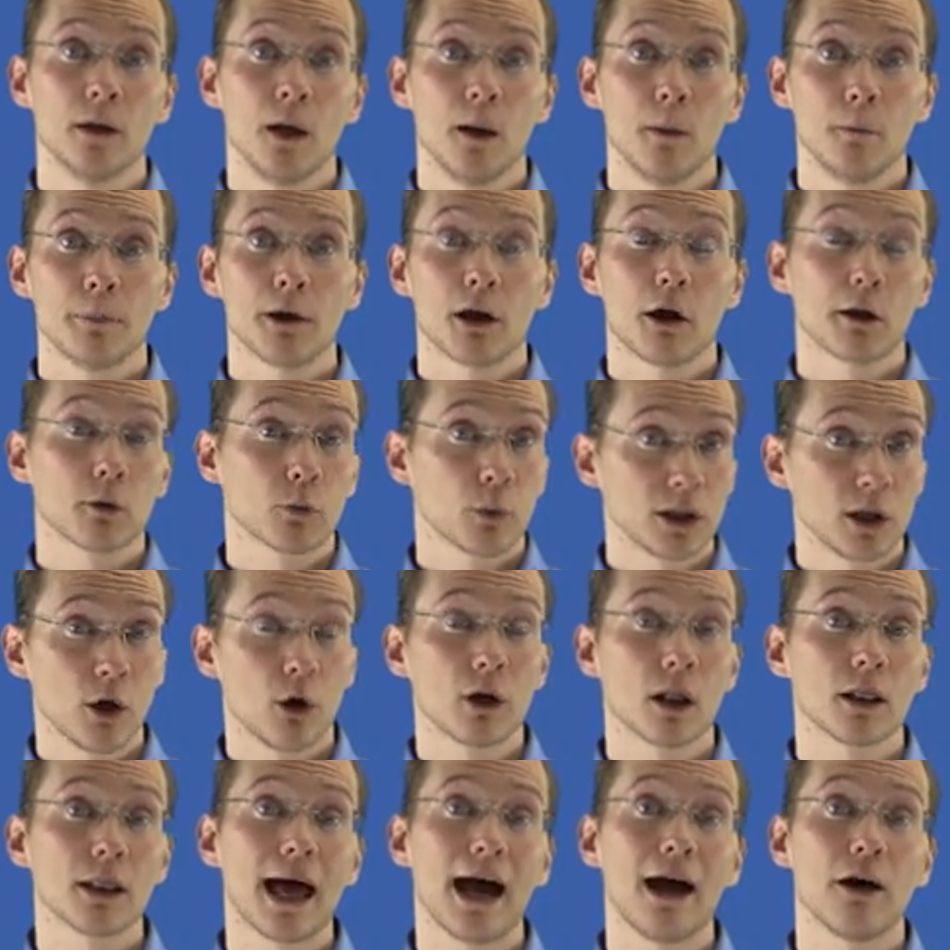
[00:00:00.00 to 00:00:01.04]
because we don't
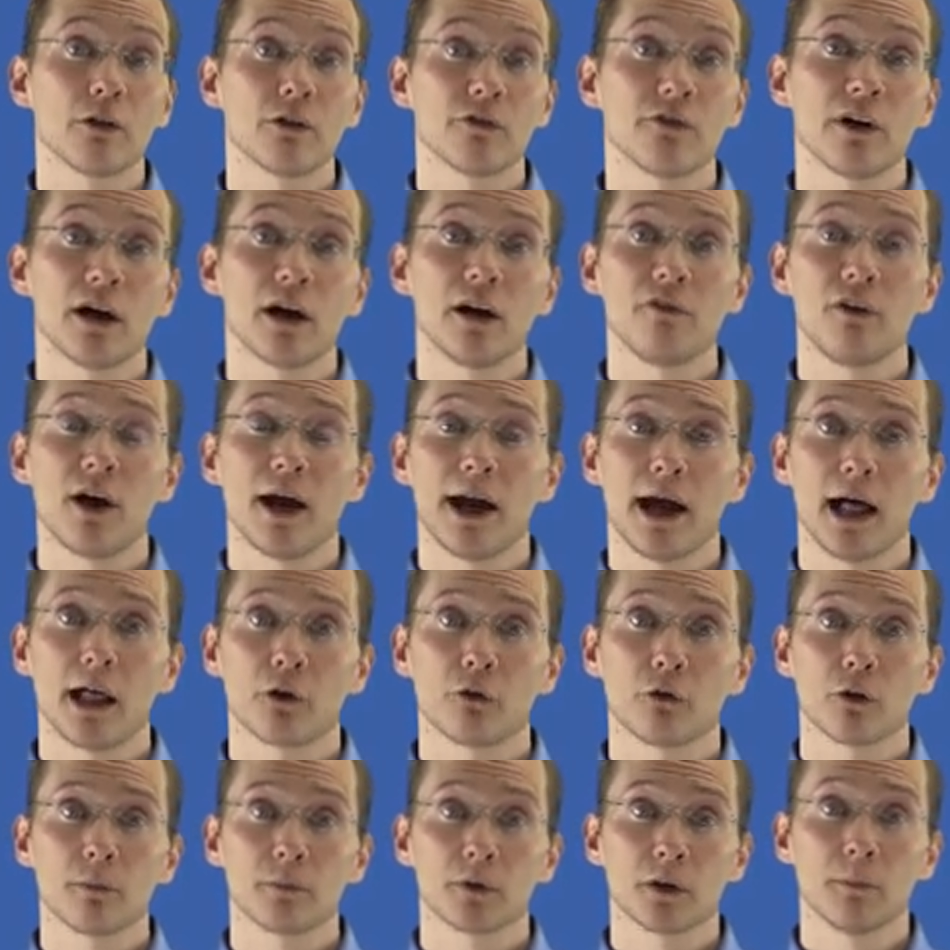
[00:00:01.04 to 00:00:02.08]
allow the verify
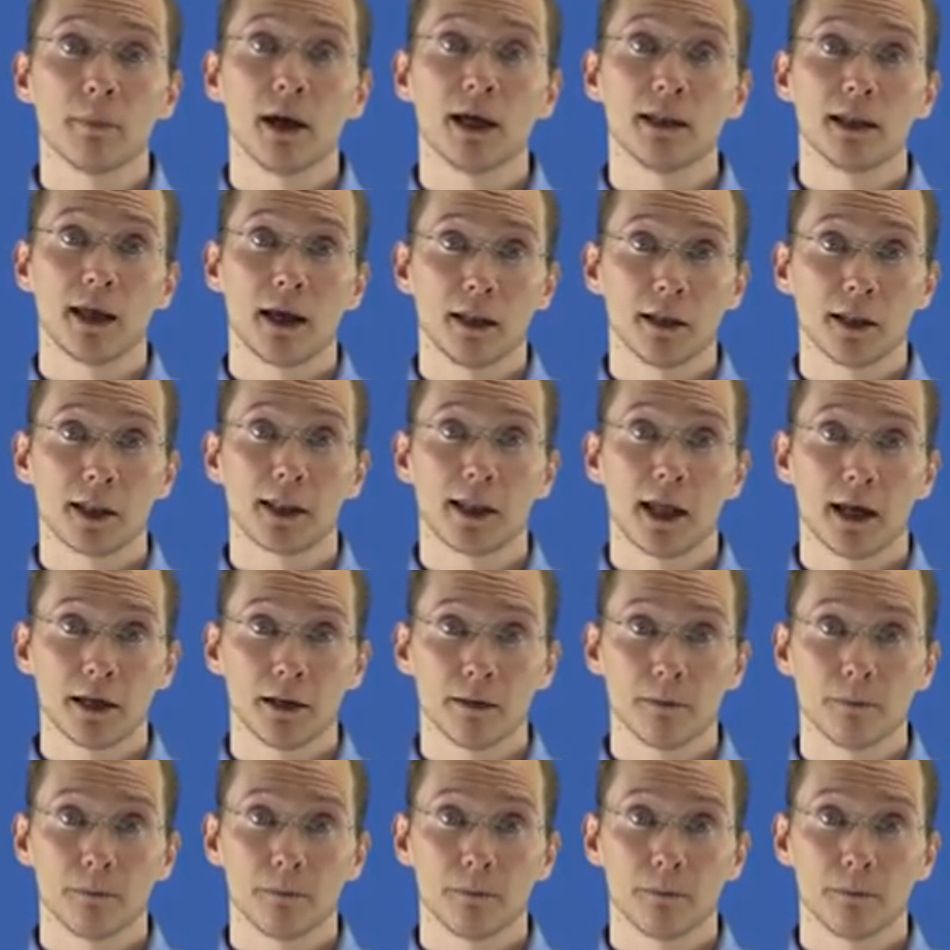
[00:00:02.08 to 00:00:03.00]
algorithm to maintain state.